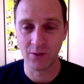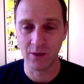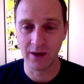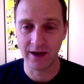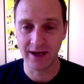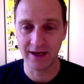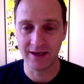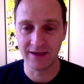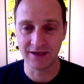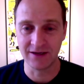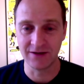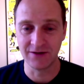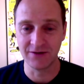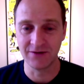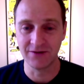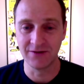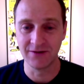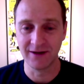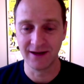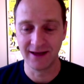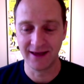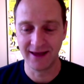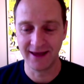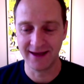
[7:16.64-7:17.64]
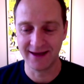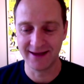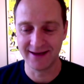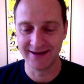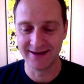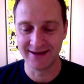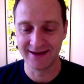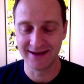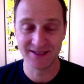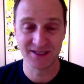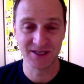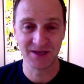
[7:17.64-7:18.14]
for what I do,
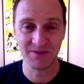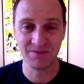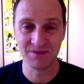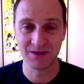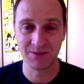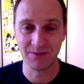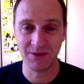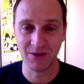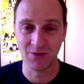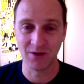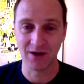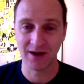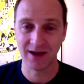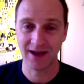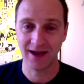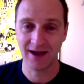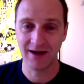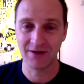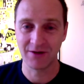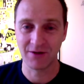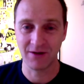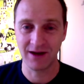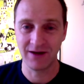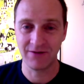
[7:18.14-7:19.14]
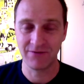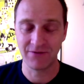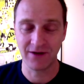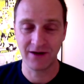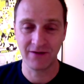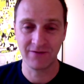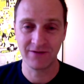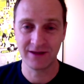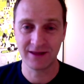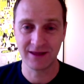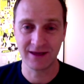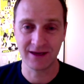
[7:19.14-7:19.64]
and it seems to be working out great
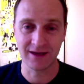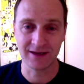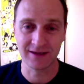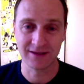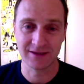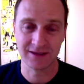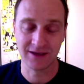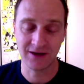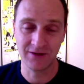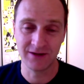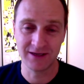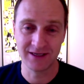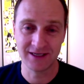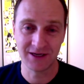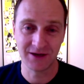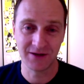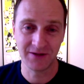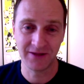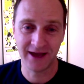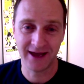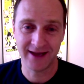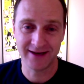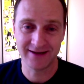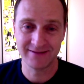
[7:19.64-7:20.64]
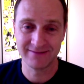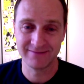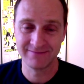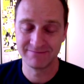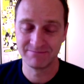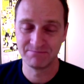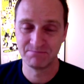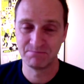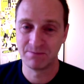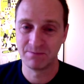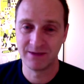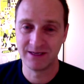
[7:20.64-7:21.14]
for everything. So until
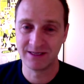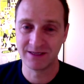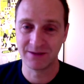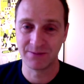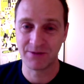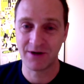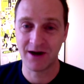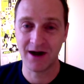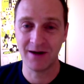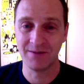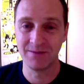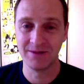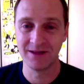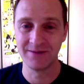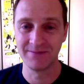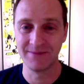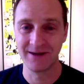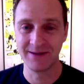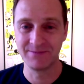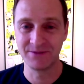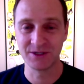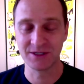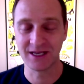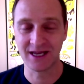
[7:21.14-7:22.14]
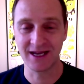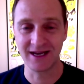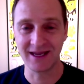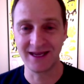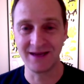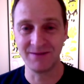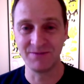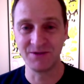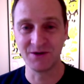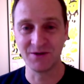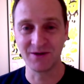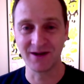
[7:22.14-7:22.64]
that is a problem, I'm just
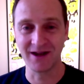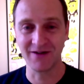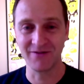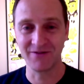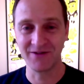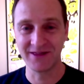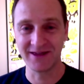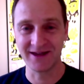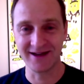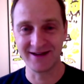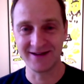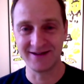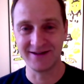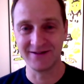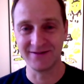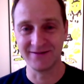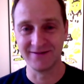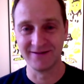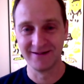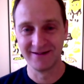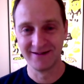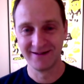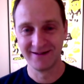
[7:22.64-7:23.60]
going to keep doing everything I do.